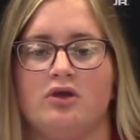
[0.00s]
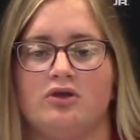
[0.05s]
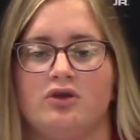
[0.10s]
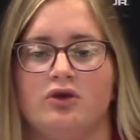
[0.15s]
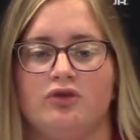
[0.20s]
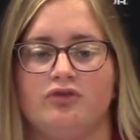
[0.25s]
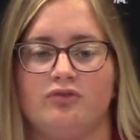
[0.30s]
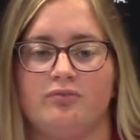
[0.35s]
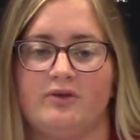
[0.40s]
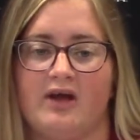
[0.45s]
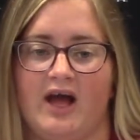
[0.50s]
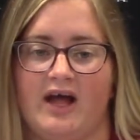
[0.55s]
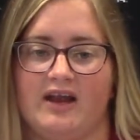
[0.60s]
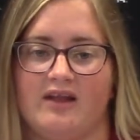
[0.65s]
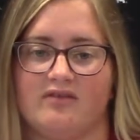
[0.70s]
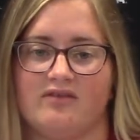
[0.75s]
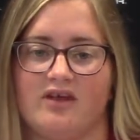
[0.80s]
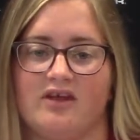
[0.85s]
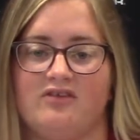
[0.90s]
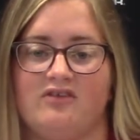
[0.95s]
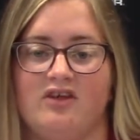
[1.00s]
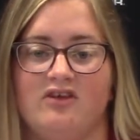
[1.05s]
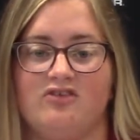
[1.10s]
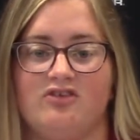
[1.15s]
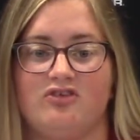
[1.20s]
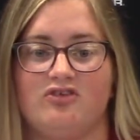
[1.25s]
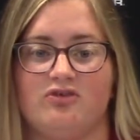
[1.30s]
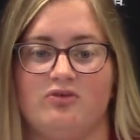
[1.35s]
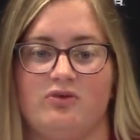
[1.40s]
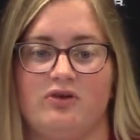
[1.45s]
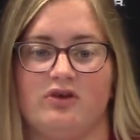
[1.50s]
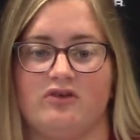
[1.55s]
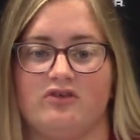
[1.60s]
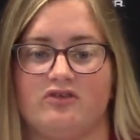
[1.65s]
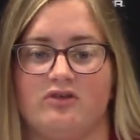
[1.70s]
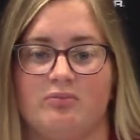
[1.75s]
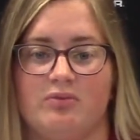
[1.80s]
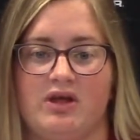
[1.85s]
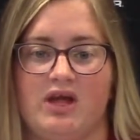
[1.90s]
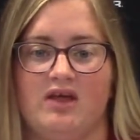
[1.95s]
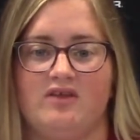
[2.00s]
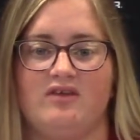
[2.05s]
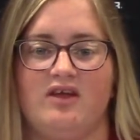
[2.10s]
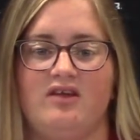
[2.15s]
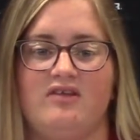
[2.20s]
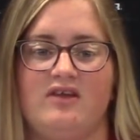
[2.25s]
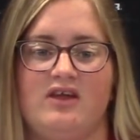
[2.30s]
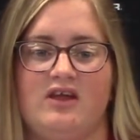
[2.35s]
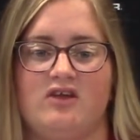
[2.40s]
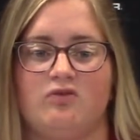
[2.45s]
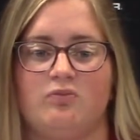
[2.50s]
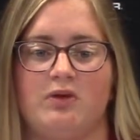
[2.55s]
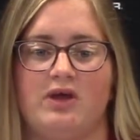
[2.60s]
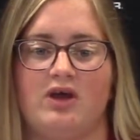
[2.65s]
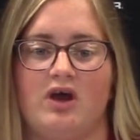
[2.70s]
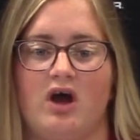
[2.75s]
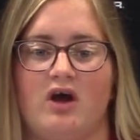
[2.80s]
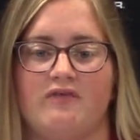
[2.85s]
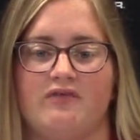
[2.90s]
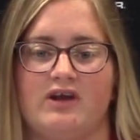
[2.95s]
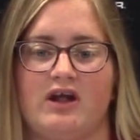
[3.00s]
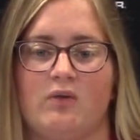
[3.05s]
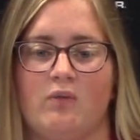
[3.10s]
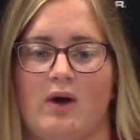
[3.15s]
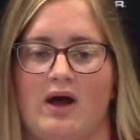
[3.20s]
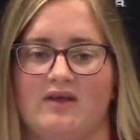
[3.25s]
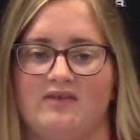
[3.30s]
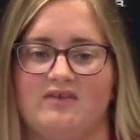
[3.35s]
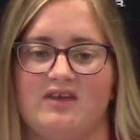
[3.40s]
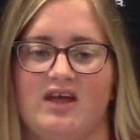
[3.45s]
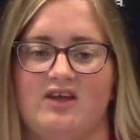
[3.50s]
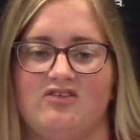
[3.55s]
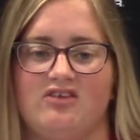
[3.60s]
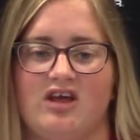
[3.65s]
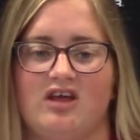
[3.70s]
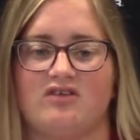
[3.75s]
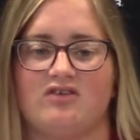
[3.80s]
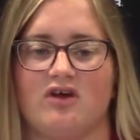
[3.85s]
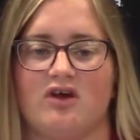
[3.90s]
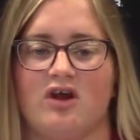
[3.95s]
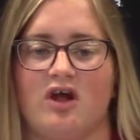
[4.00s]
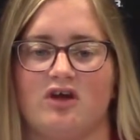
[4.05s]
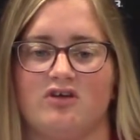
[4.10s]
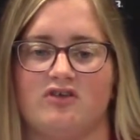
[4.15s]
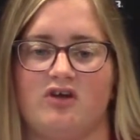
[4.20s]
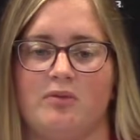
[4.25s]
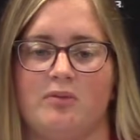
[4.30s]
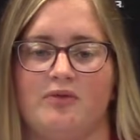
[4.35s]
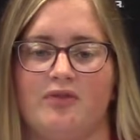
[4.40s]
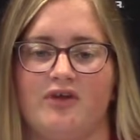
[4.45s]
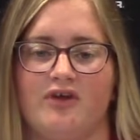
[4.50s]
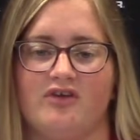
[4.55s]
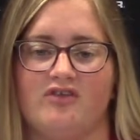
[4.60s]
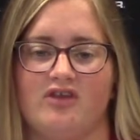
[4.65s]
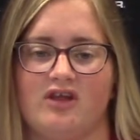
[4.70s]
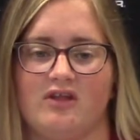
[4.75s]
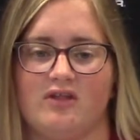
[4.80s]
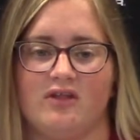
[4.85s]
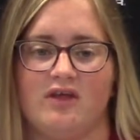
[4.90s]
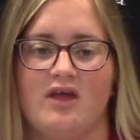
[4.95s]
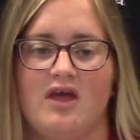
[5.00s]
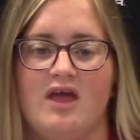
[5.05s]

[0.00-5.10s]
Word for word: News from Guidance. Attention juniors, the PSAT is being offered at YCHS on October 13th.